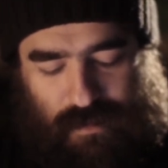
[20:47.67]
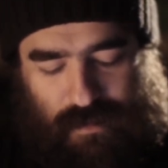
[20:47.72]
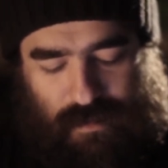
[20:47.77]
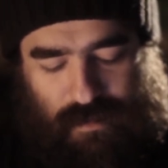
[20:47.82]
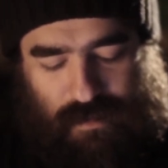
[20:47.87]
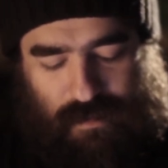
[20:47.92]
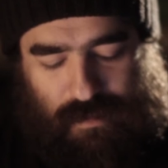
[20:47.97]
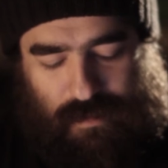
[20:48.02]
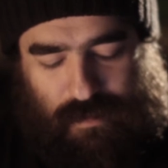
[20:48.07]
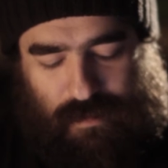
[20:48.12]

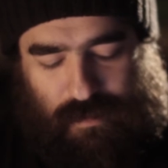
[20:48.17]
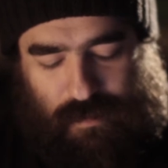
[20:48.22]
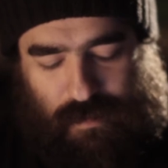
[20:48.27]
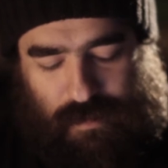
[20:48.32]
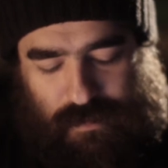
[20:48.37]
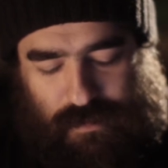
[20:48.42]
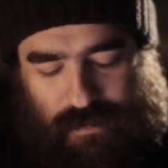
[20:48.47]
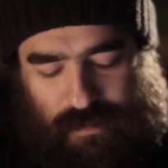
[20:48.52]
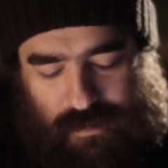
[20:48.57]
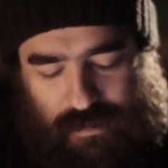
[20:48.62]
who's
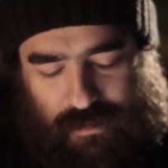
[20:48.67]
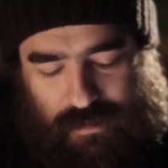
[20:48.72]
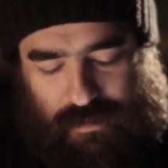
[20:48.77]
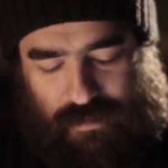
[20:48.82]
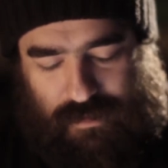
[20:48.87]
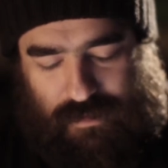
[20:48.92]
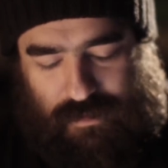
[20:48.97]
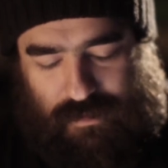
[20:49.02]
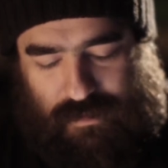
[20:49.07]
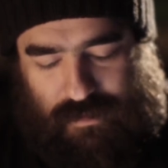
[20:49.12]
watching, who
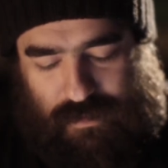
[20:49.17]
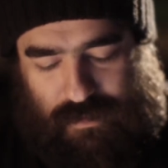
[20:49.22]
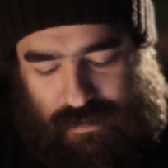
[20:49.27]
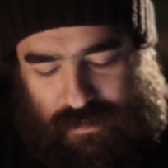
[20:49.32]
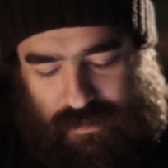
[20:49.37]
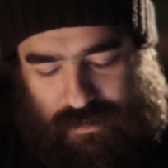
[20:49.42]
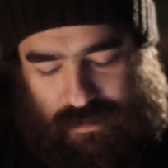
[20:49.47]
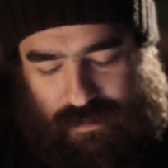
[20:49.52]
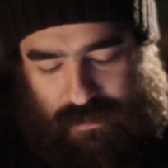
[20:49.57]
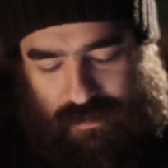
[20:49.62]
isn't,
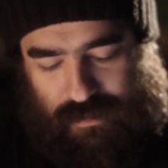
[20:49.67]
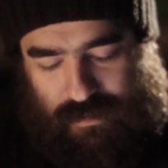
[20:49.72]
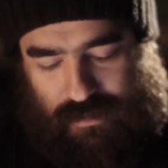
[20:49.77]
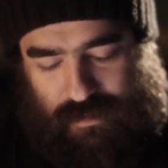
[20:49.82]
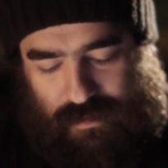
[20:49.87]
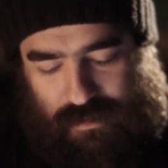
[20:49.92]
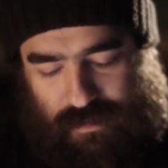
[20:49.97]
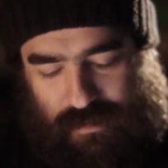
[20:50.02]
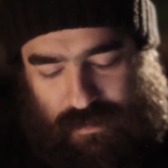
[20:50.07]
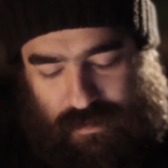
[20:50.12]

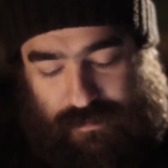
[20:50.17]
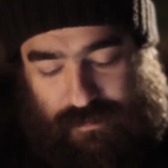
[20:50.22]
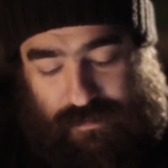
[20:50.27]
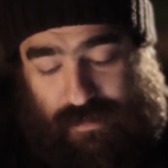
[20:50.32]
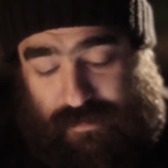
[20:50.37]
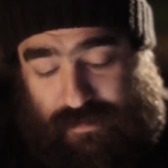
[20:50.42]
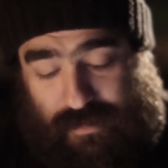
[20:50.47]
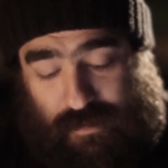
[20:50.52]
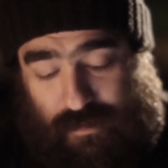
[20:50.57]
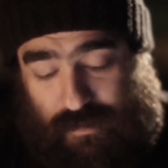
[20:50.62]
if
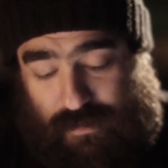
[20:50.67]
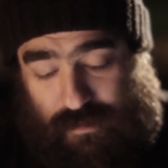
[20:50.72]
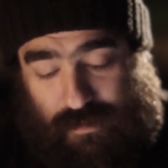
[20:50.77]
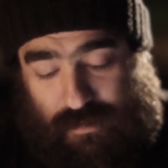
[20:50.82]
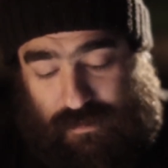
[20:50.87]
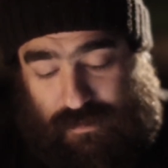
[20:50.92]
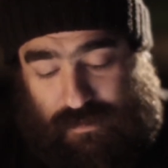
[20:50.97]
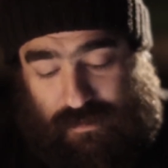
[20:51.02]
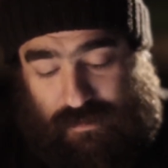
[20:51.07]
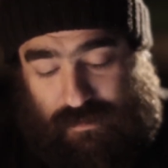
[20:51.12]
there's anyone
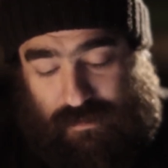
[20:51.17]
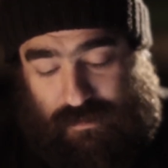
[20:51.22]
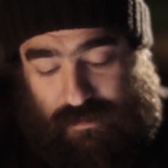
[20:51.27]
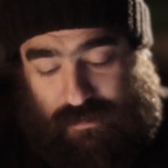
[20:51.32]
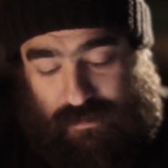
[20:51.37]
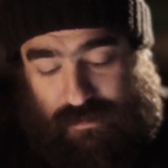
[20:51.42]
watching at all.